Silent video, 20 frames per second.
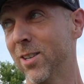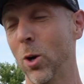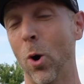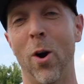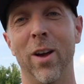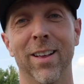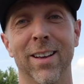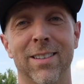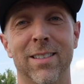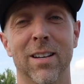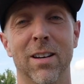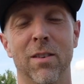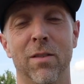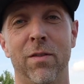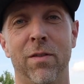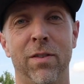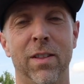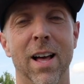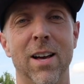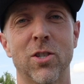toilet to
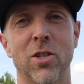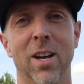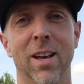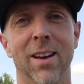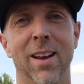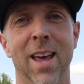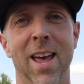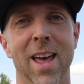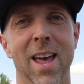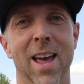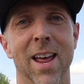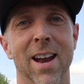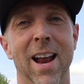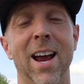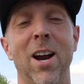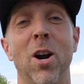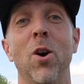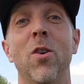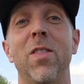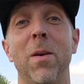flush it and
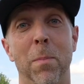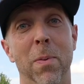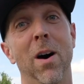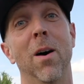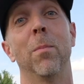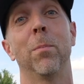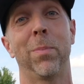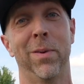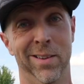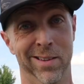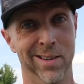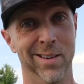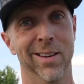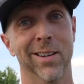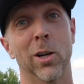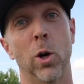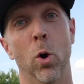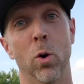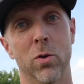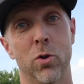I heard the pump
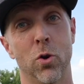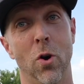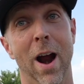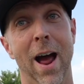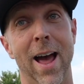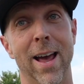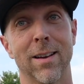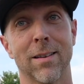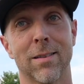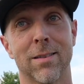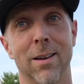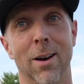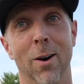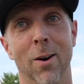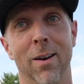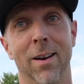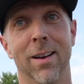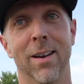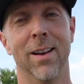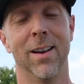go dry, so.